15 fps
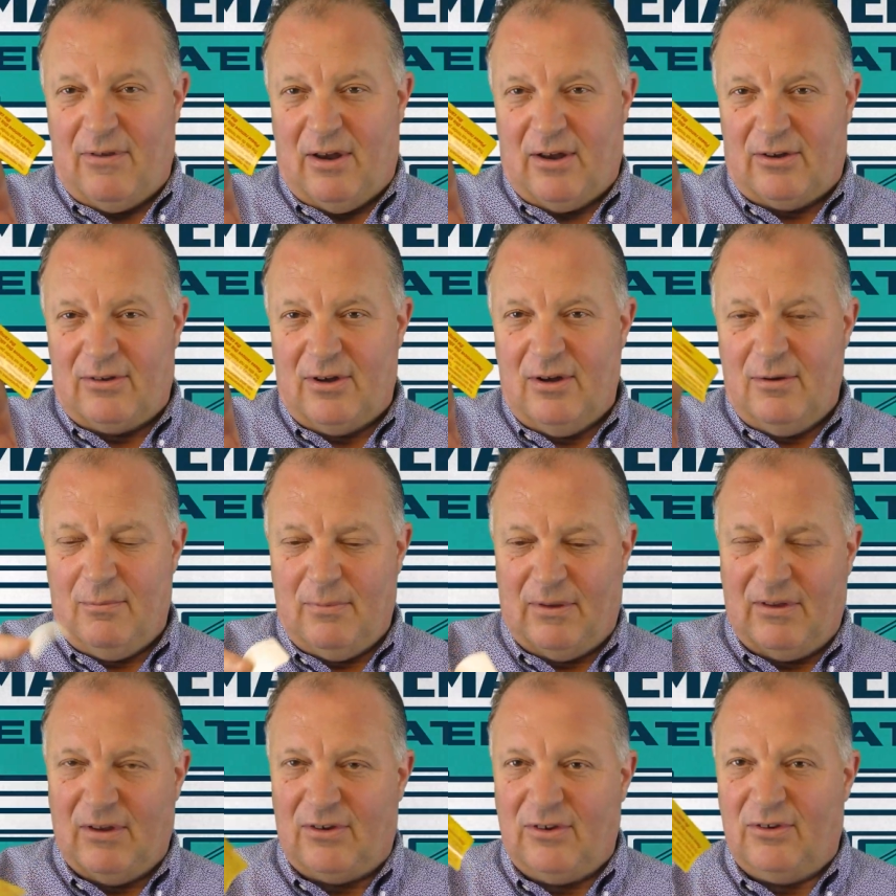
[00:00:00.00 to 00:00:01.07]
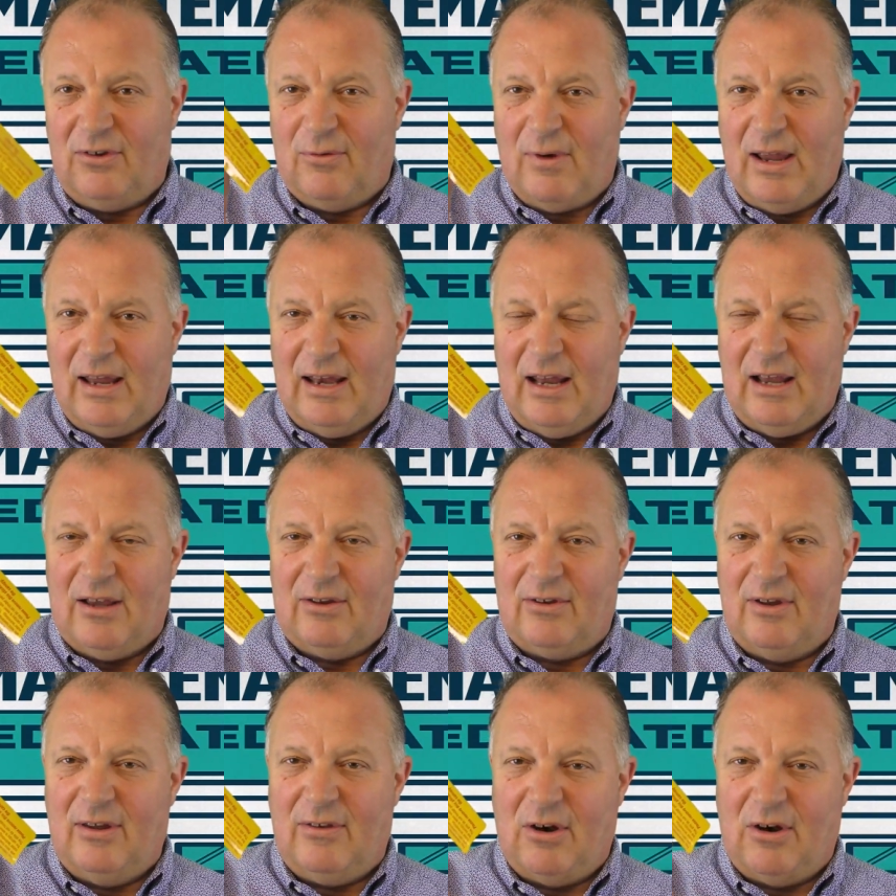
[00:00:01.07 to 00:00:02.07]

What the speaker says: this but this is the way it is.